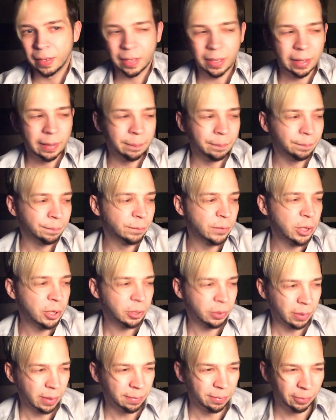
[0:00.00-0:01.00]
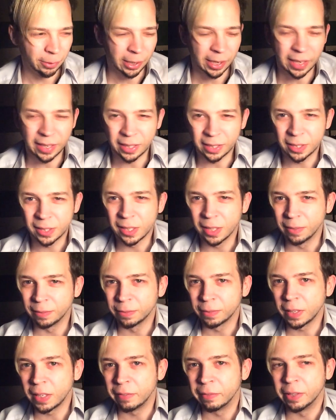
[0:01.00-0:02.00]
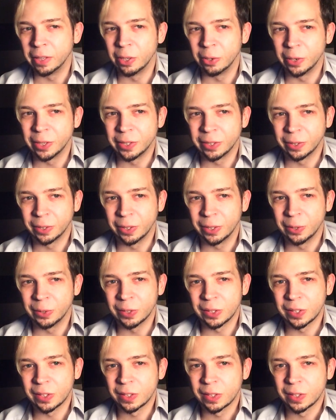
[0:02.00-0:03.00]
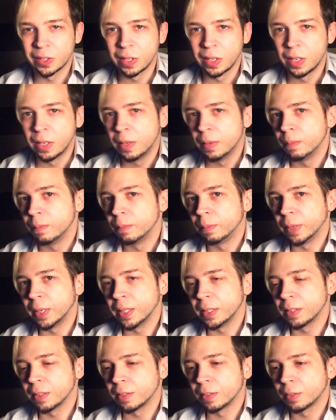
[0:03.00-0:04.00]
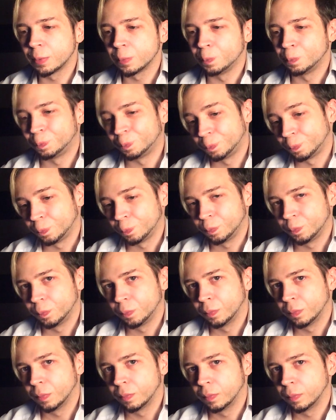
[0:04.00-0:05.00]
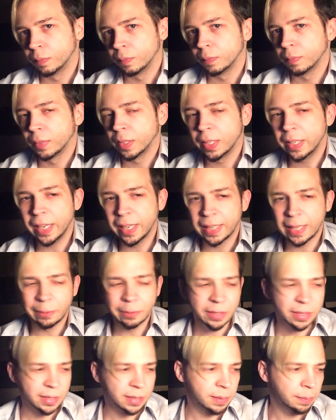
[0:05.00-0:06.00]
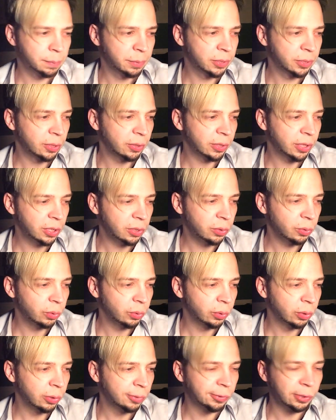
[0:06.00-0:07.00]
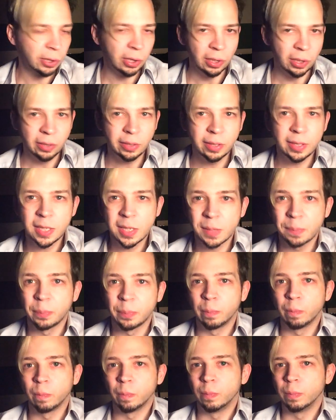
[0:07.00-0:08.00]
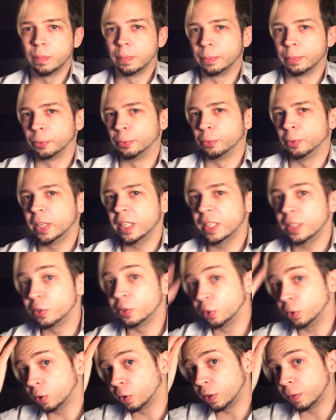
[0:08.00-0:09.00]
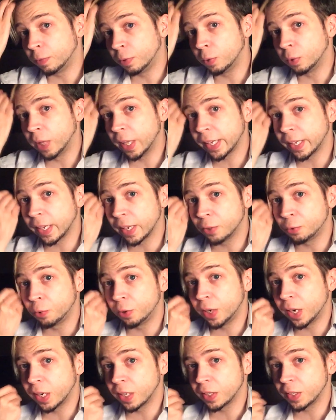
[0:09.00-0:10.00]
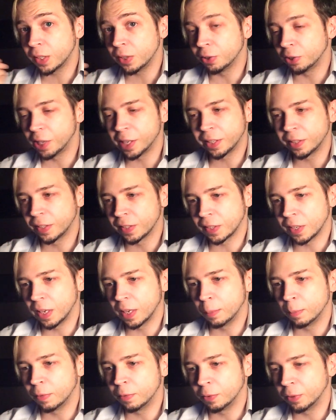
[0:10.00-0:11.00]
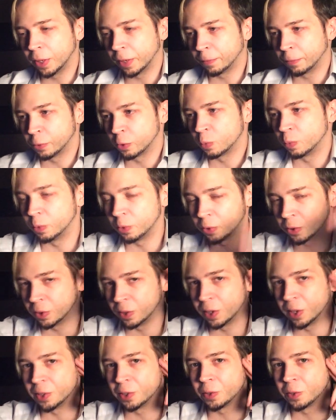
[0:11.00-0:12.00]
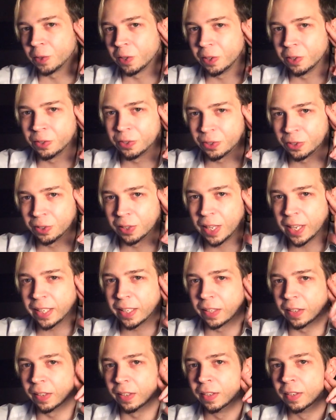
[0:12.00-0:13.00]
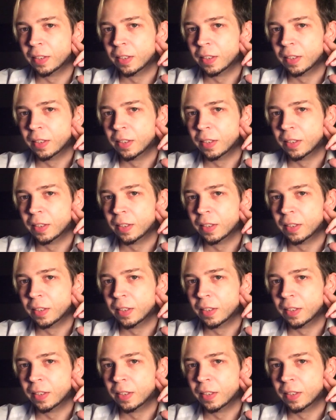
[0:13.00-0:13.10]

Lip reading: I'm sure I'm forgetting stuff, even though I took notes. But yeah, that was Persona Q. Overall, it's pretty good. If you like Etrian Odyssey, you'll like this game. If you like first-person dungeon crawlers, you'll like it.